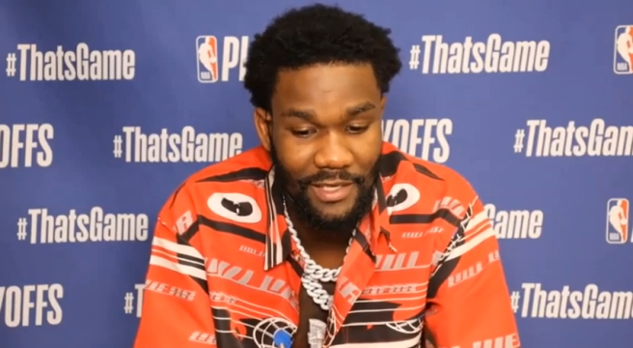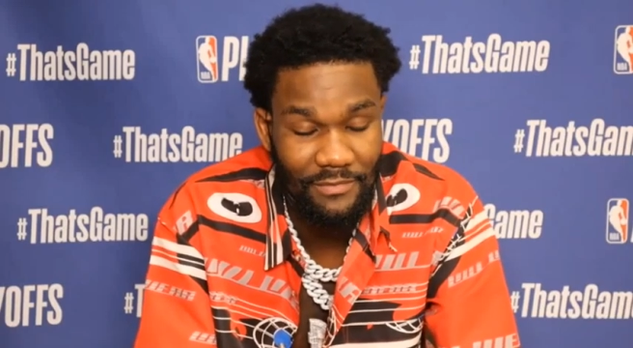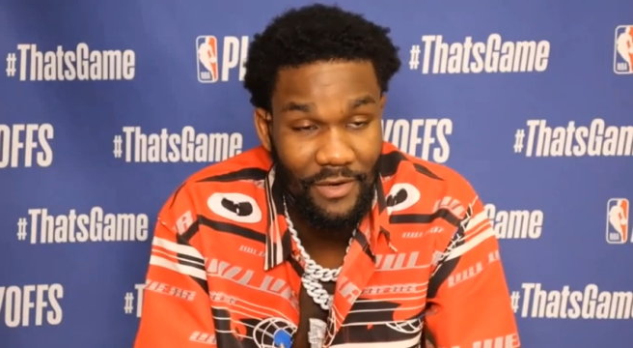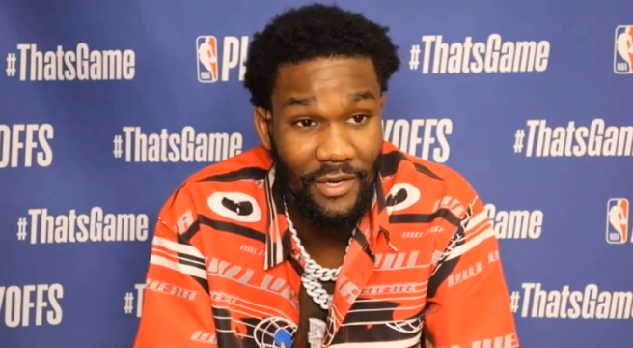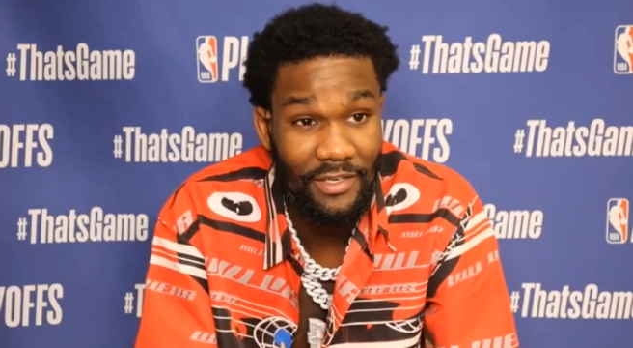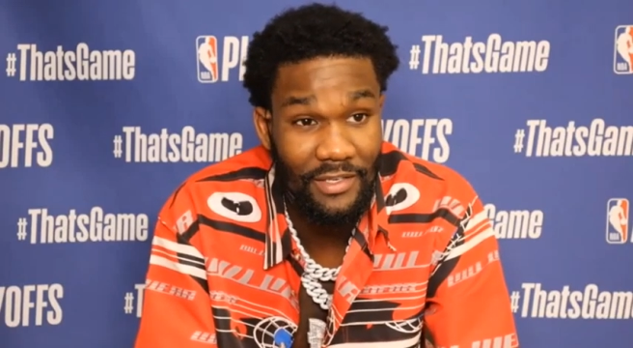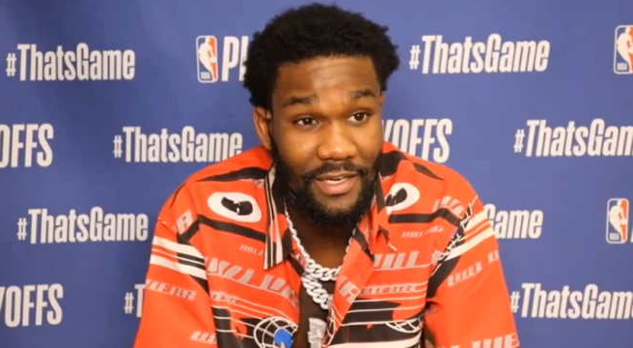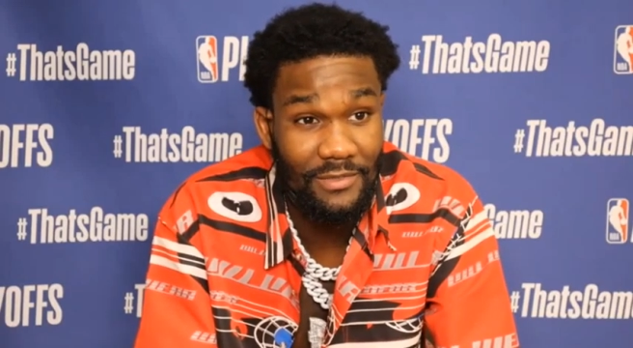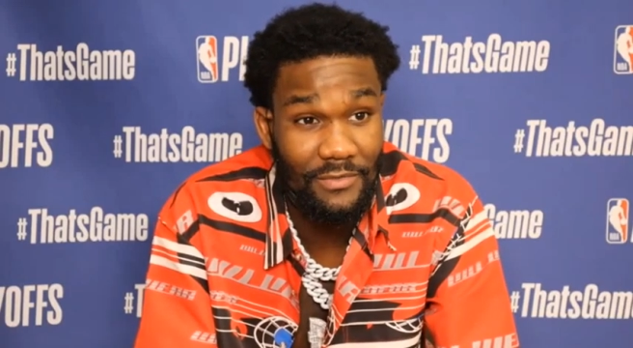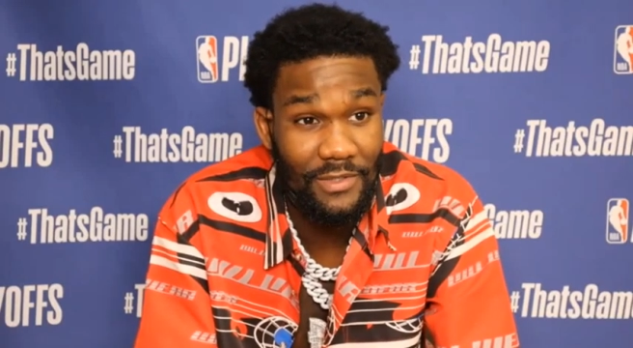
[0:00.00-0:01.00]
is very
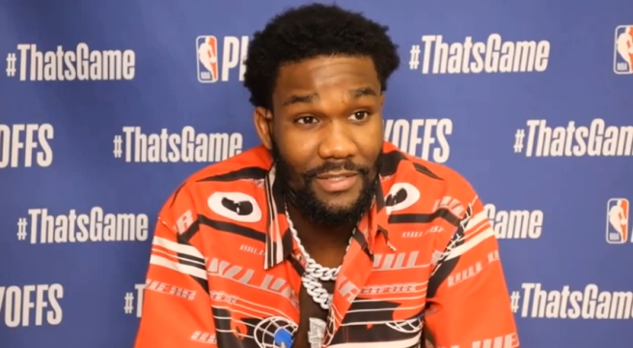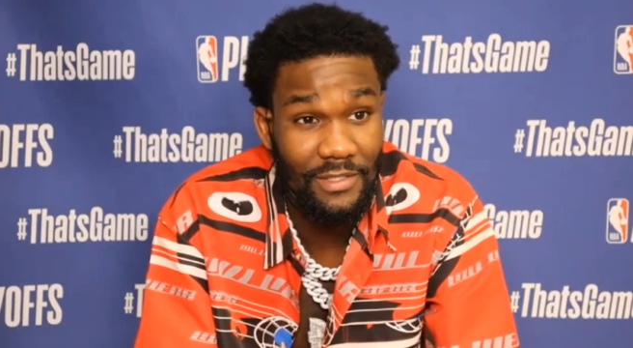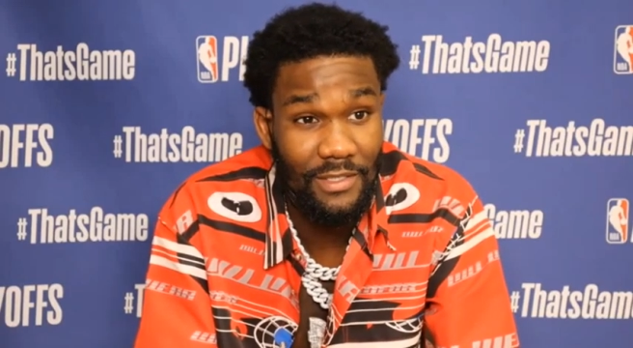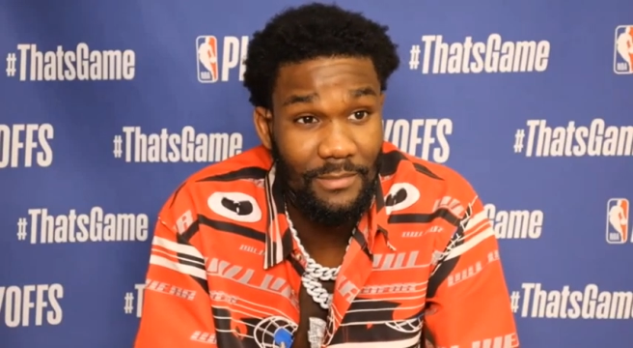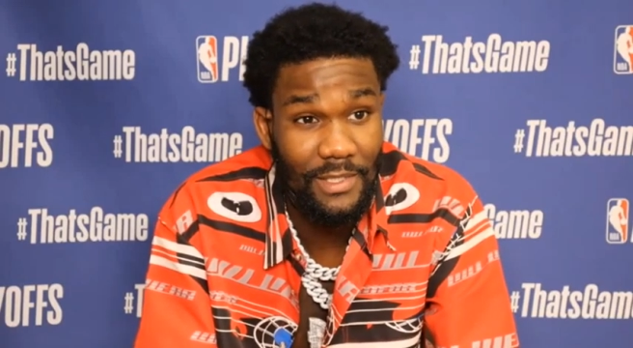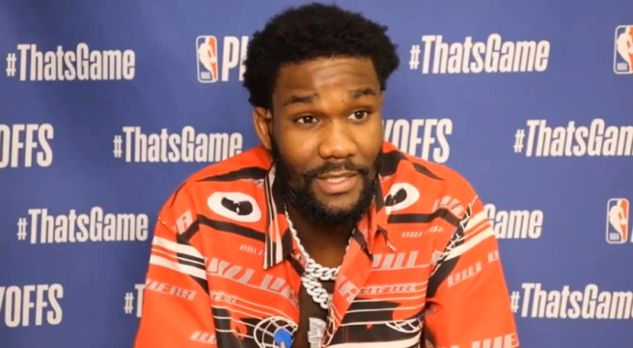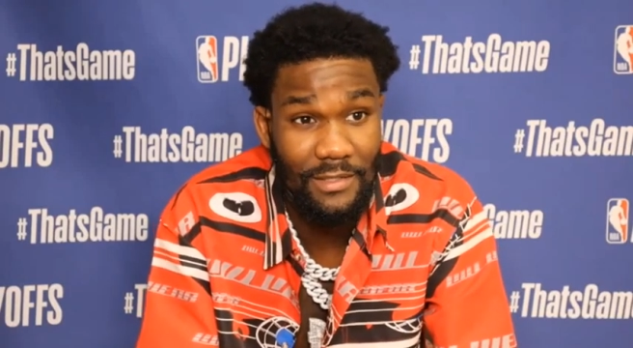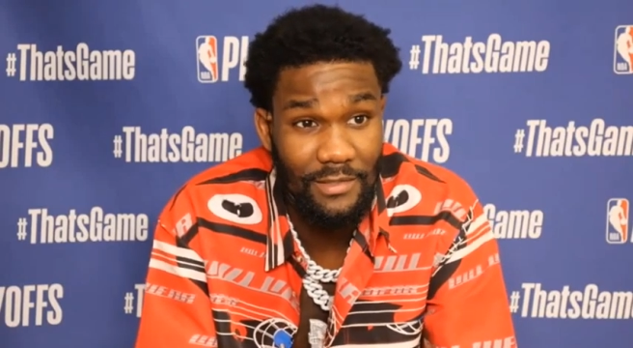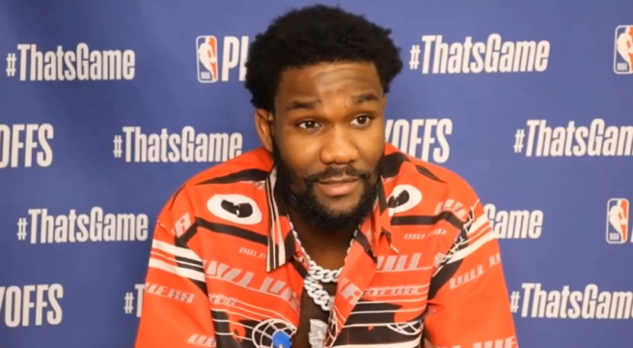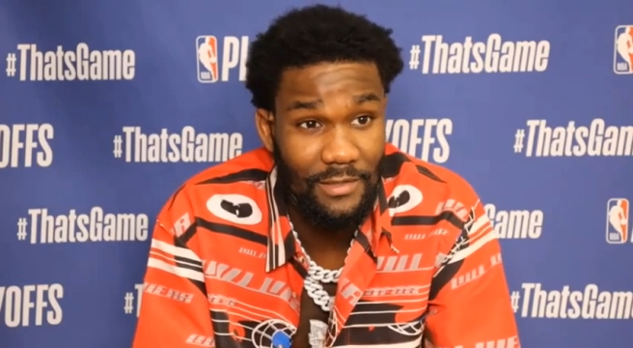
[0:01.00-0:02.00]
contagious for the team.
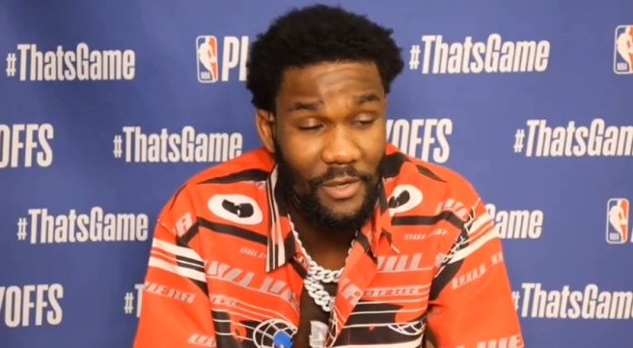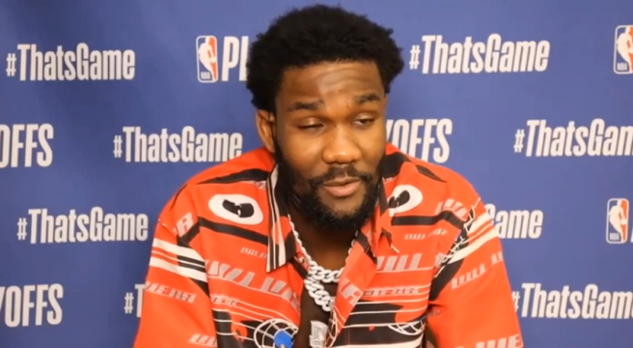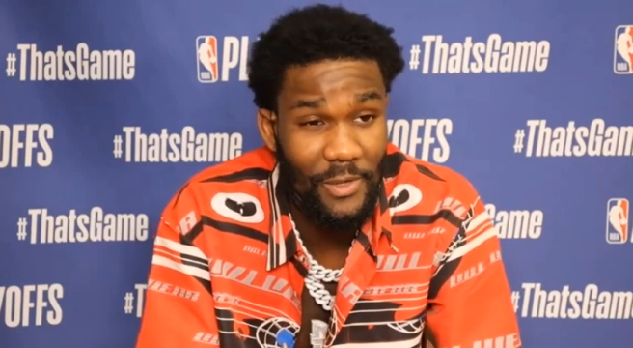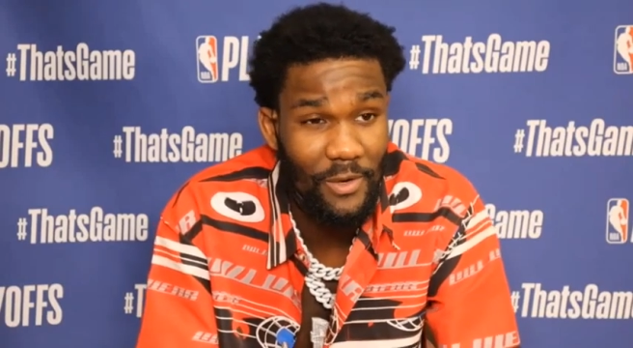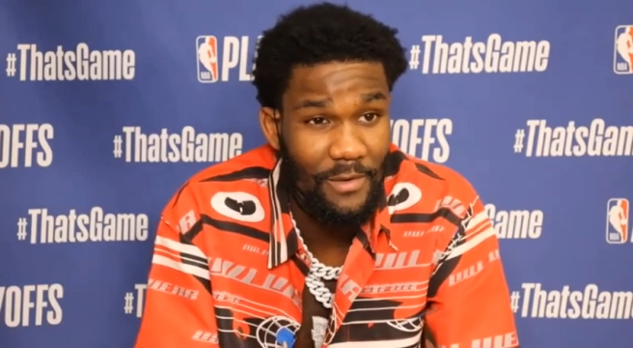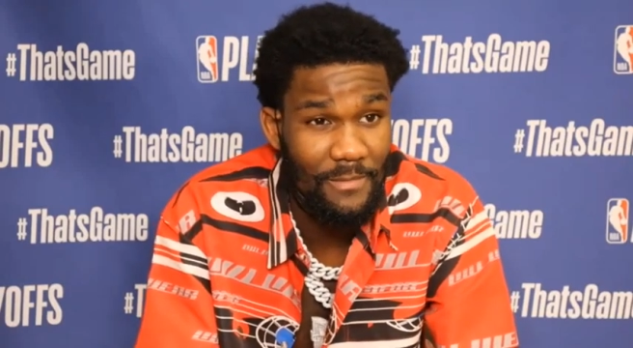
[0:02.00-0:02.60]
you know, here we are.